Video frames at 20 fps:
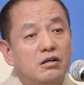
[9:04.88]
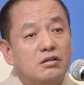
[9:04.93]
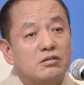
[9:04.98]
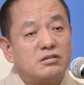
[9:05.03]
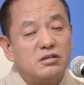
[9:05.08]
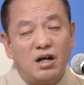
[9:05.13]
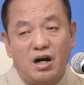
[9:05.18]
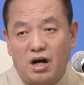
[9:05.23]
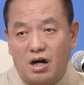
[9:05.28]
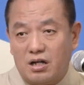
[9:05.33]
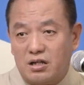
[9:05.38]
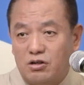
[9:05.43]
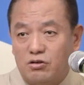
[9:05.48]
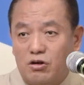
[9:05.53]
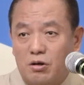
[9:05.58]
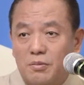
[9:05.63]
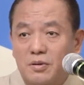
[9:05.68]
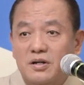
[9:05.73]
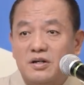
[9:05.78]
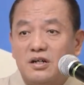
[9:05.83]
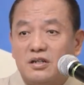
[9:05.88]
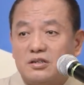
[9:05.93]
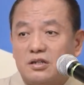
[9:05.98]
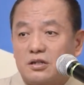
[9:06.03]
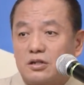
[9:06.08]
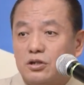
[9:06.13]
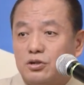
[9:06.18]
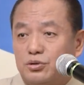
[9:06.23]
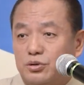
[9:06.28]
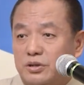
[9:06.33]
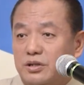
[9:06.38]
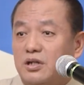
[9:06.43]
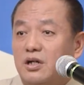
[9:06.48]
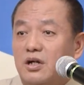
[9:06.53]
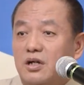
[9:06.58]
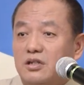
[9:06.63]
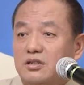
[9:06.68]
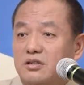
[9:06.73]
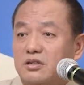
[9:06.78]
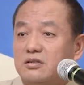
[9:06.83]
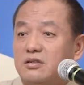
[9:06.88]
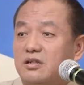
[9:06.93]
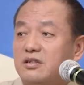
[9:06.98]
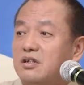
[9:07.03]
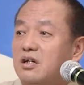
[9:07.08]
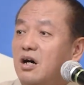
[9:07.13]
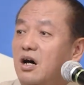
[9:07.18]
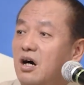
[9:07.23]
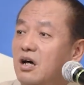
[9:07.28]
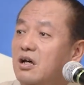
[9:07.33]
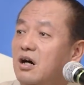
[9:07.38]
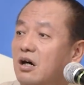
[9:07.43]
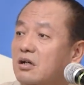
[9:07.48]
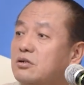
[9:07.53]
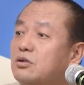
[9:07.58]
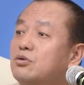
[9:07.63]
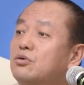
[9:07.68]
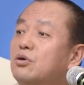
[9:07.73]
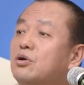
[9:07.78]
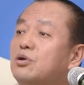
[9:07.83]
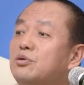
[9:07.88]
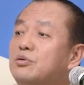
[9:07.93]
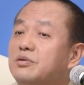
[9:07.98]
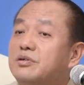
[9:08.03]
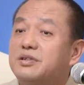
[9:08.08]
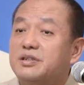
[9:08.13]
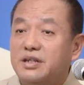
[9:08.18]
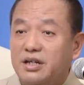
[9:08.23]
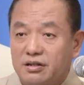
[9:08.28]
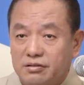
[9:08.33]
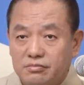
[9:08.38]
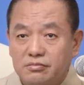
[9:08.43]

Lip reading: It's like a filter we install in our water dispenser.